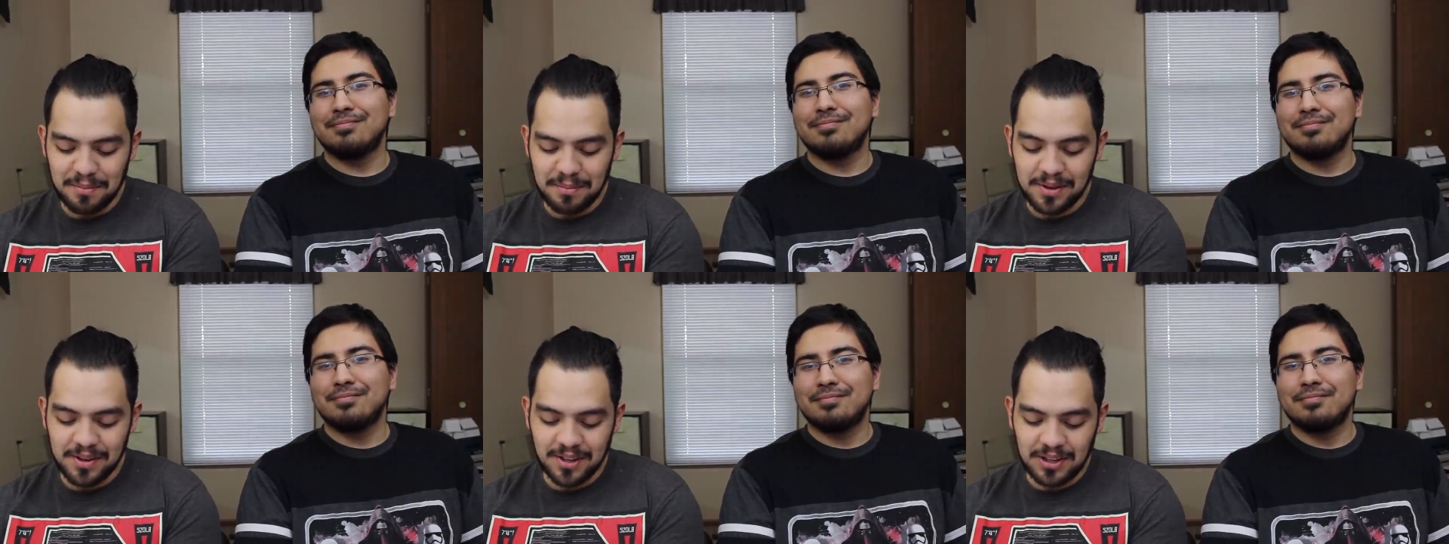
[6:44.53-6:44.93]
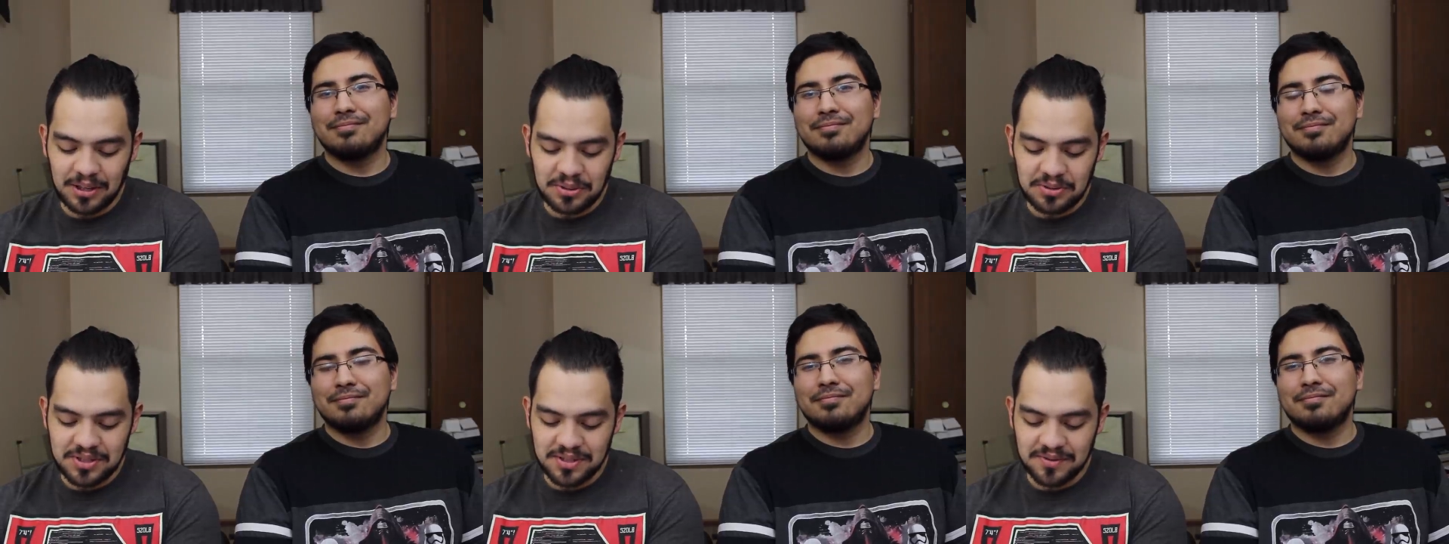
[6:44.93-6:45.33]
Speaker 1: be the
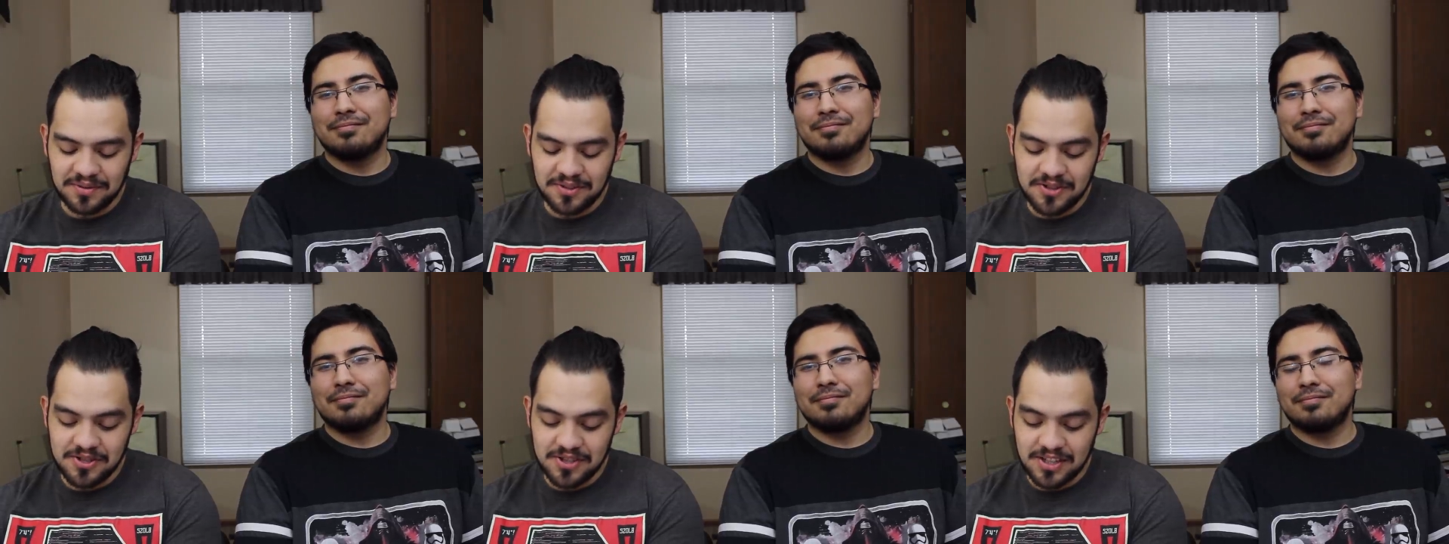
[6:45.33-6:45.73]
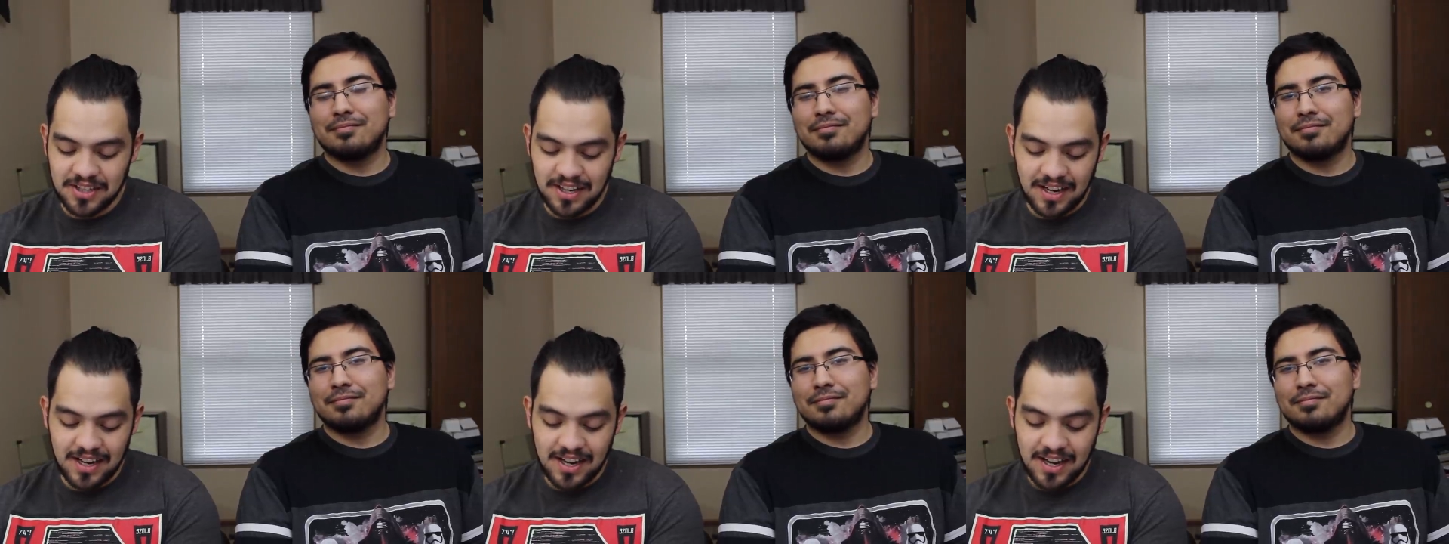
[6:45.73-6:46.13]
closest
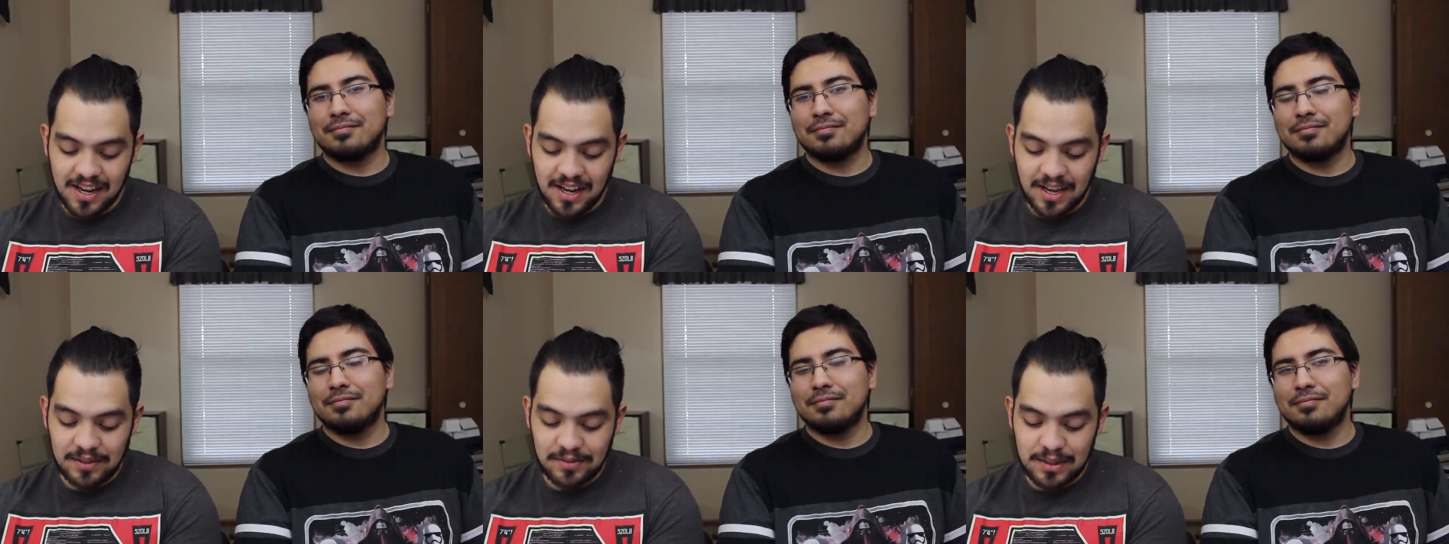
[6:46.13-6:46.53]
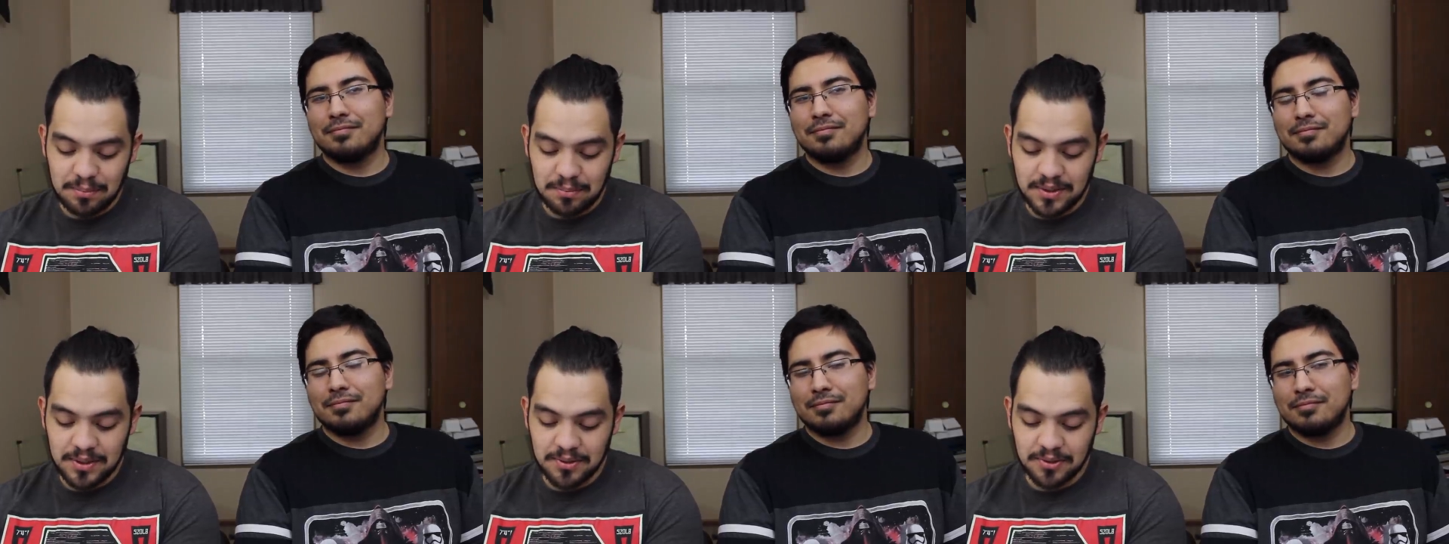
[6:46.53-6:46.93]
version of an
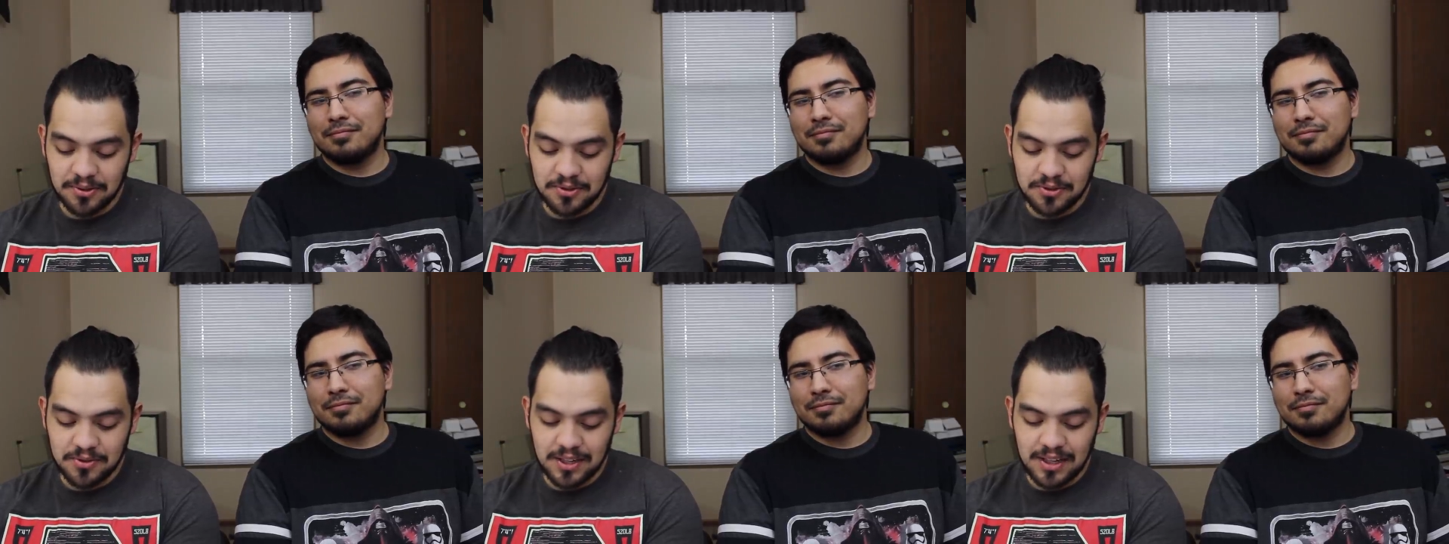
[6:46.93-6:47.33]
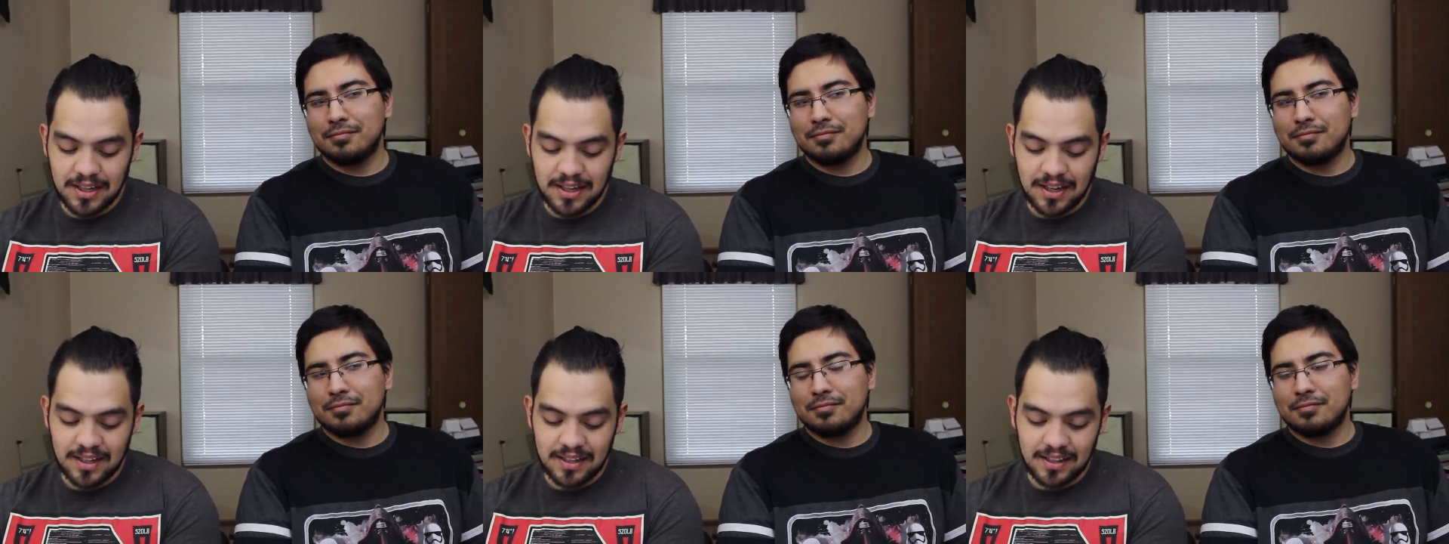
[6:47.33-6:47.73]
Imperial
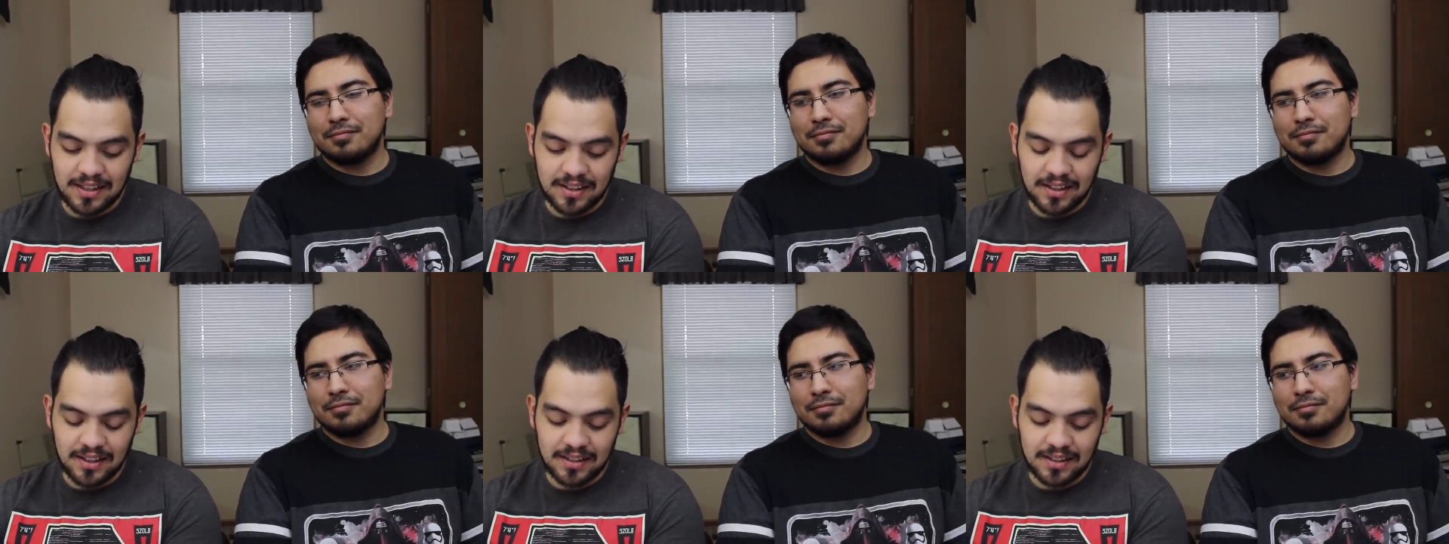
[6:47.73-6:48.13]
Dreadnought in the